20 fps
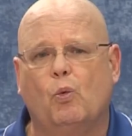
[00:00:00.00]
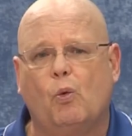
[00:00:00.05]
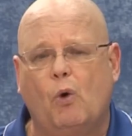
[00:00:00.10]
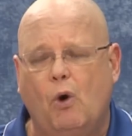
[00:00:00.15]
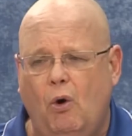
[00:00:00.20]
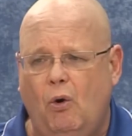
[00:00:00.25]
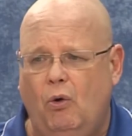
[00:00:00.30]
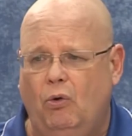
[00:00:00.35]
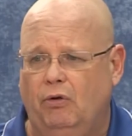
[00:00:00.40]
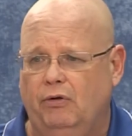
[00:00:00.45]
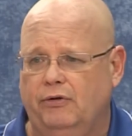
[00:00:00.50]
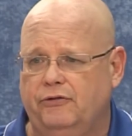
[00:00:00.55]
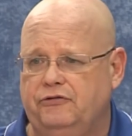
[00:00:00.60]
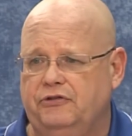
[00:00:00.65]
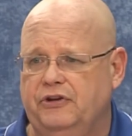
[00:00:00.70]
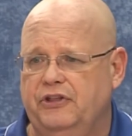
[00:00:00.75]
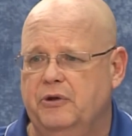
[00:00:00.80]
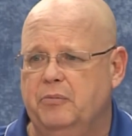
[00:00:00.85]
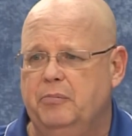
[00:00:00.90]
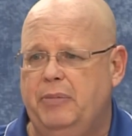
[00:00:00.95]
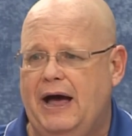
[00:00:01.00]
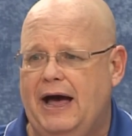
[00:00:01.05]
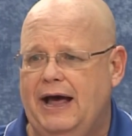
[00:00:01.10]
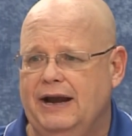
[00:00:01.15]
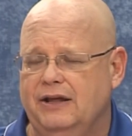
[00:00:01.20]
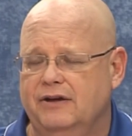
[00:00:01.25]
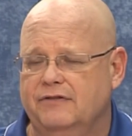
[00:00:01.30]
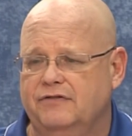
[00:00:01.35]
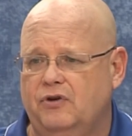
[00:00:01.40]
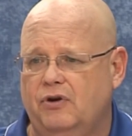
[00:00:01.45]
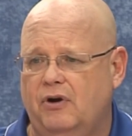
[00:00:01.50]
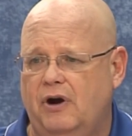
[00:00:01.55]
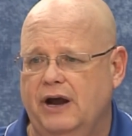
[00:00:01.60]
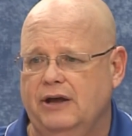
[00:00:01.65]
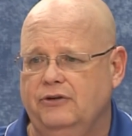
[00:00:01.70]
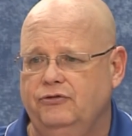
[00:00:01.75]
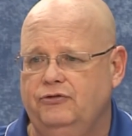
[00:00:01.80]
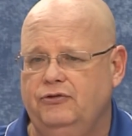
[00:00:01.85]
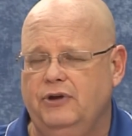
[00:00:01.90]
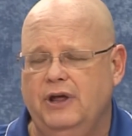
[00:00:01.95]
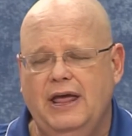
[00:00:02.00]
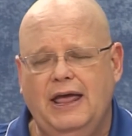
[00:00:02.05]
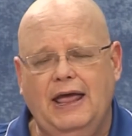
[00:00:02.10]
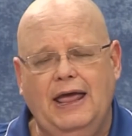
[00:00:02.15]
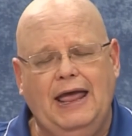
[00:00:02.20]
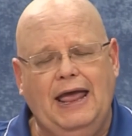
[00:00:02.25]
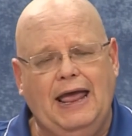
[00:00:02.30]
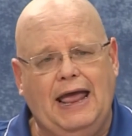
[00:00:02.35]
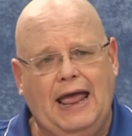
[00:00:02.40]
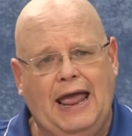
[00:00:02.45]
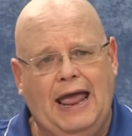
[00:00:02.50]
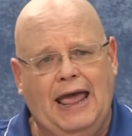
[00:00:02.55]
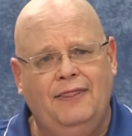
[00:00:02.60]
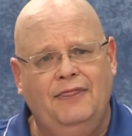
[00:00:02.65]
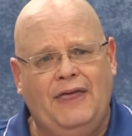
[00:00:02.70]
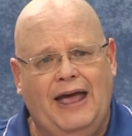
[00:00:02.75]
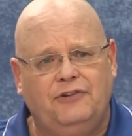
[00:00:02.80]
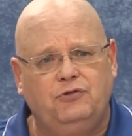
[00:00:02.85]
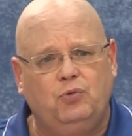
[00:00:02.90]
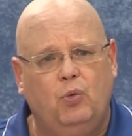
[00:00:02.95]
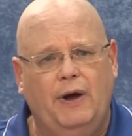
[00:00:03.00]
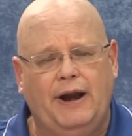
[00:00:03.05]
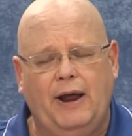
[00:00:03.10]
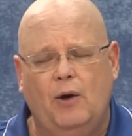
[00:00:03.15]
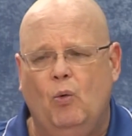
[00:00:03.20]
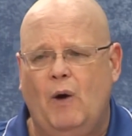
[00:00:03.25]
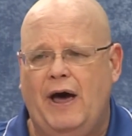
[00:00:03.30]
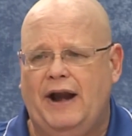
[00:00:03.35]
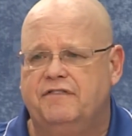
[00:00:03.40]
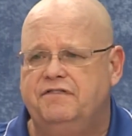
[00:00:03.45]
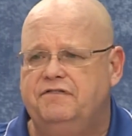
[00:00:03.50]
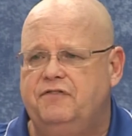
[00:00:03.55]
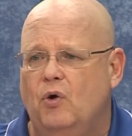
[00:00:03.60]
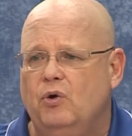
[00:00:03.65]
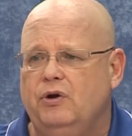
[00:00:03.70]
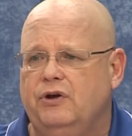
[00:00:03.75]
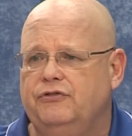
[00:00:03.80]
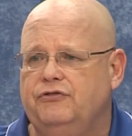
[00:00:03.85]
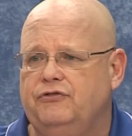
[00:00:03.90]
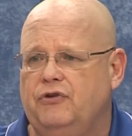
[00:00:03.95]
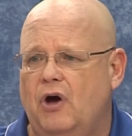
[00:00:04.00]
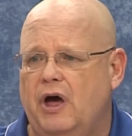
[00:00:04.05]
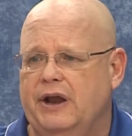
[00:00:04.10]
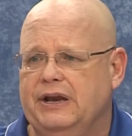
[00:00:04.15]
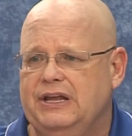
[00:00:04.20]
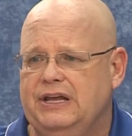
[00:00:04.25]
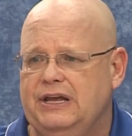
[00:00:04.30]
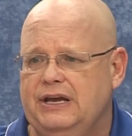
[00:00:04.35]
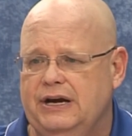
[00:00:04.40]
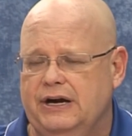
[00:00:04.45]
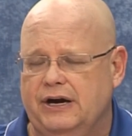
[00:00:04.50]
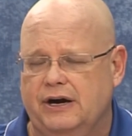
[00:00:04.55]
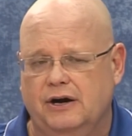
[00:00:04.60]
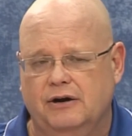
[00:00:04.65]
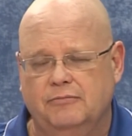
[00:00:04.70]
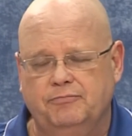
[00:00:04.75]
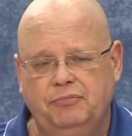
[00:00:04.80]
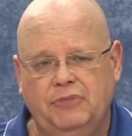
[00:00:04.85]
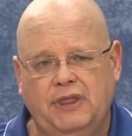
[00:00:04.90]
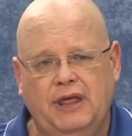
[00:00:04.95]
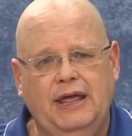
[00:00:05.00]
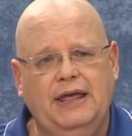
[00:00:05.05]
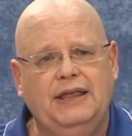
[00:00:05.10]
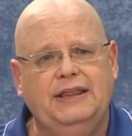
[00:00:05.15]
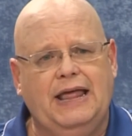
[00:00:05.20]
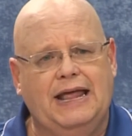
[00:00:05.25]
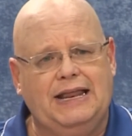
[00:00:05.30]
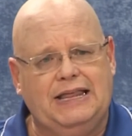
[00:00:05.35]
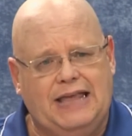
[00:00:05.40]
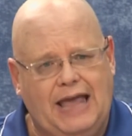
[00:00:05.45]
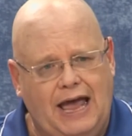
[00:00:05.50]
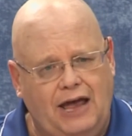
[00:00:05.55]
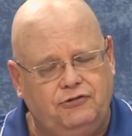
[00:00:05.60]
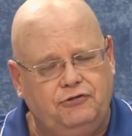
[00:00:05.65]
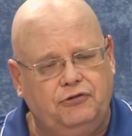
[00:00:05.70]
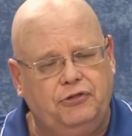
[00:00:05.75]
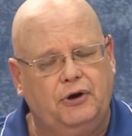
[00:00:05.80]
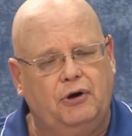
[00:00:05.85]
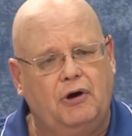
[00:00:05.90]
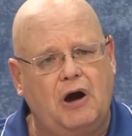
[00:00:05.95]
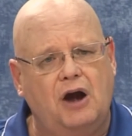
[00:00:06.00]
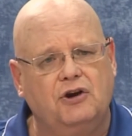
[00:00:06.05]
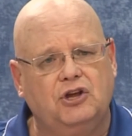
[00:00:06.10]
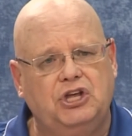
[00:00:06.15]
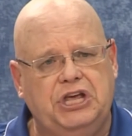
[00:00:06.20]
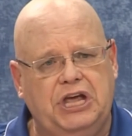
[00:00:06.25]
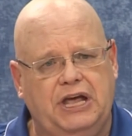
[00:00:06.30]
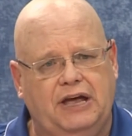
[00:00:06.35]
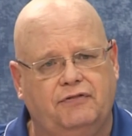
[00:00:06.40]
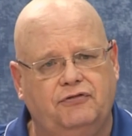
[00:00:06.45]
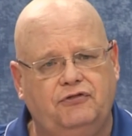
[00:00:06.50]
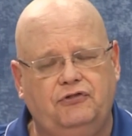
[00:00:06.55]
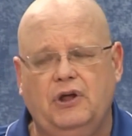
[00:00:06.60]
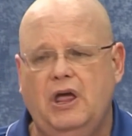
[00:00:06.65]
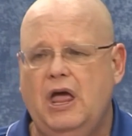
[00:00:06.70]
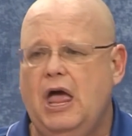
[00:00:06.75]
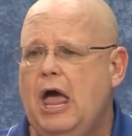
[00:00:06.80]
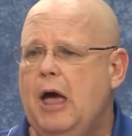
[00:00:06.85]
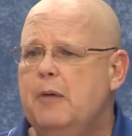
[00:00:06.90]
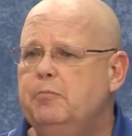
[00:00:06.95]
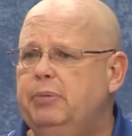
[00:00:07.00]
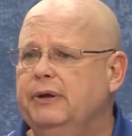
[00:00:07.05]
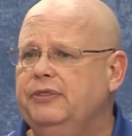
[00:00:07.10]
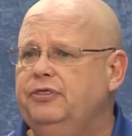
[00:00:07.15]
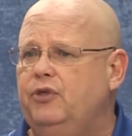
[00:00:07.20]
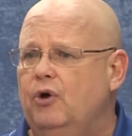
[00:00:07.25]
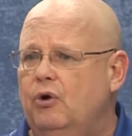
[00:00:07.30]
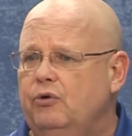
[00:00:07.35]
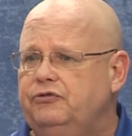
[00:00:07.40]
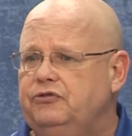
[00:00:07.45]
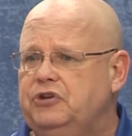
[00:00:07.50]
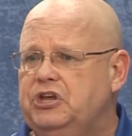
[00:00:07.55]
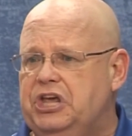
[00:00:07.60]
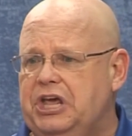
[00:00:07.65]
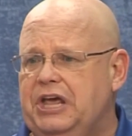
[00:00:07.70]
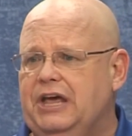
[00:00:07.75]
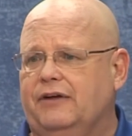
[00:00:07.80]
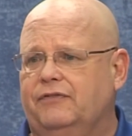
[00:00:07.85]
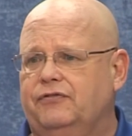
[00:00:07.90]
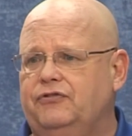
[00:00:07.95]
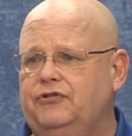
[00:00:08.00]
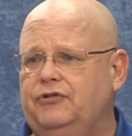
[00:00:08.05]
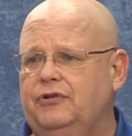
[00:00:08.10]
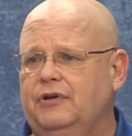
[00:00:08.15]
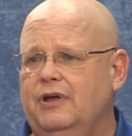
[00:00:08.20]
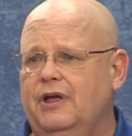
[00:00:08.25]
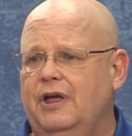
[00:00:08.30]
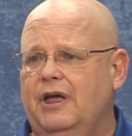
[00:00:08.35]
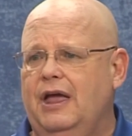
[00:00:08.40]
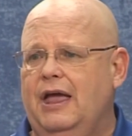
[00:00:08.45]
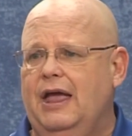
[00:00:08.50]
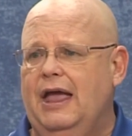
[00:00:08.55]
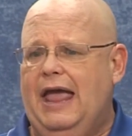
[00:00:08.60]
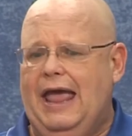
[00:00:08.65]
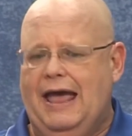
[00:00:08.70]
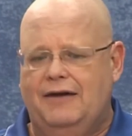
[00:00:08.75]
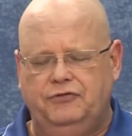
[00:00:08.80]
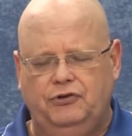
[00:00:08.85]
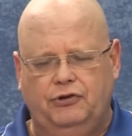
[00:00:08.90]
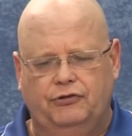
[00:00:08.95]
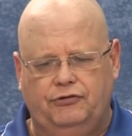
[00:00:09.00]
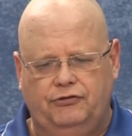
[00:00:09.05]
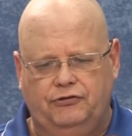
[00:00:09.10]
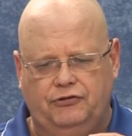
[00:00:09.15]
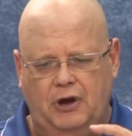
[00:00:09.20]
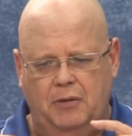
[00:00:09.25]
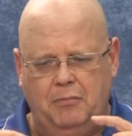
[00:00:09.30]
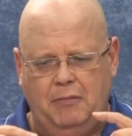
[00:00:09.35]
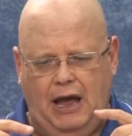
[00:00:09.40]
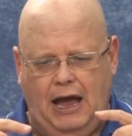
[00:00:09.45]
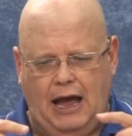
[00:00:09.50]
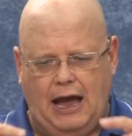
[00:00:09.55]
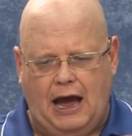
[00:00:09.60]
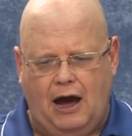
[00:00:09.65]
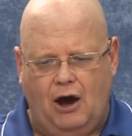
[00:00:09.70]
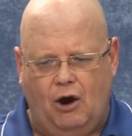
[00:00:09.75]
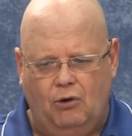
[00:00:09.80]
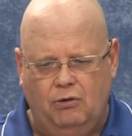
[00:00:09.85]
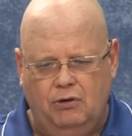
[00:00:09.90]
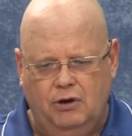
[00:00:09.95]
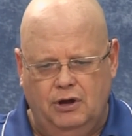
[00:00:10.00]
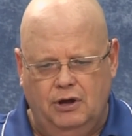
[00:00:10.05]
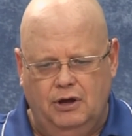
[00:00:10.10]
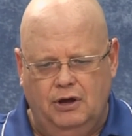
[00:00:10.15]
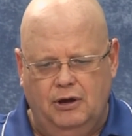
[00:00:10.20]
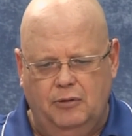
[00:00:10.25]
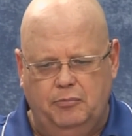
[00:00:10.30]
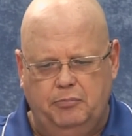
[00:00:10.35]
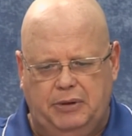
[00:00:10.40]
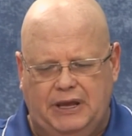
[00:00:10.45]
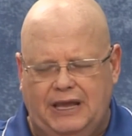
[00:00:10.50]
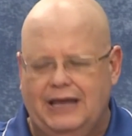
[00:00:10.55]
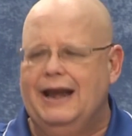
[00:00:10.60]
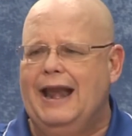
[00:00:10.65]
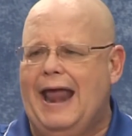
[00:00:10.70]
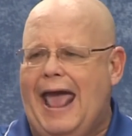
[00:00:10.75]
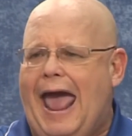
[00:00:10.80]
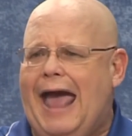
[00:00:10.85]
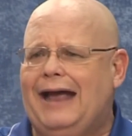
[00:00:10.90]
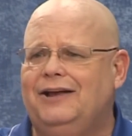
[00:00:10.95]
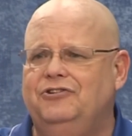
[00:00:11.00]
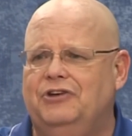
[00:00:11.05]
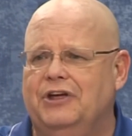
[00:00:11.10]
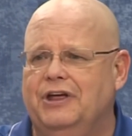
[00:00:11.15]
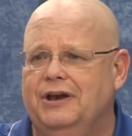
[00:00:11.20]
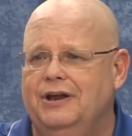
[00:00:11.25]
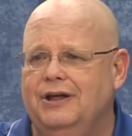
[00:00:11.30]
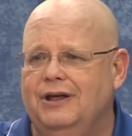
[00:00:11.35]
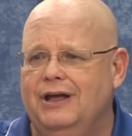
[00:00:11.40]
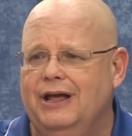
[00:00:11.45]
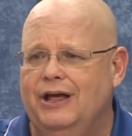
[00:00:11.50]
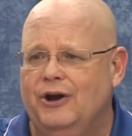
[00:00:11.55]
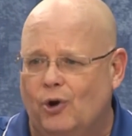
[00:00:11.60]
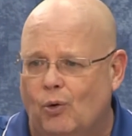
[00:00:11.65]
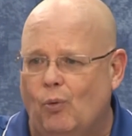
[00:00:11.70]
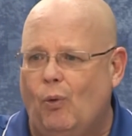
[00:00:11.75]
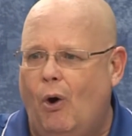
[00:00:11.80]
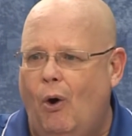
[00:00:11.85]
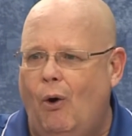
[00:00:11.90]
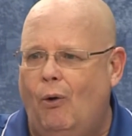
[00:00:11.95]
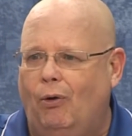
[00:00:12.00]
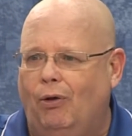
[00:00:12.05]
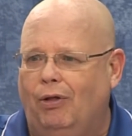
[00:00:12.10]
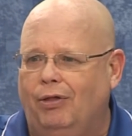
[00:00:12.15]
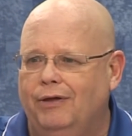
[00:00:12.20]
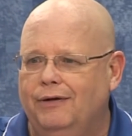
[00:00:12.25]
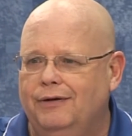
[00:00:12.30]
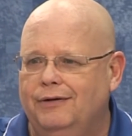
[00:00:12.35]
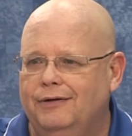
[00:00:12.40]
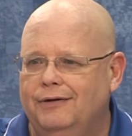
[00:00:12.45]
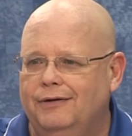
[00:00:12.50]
roles in the body of Christ. And that's what I want to focus on here. That yes, there are gifts, but those gifts have to somehow be enacted in a role.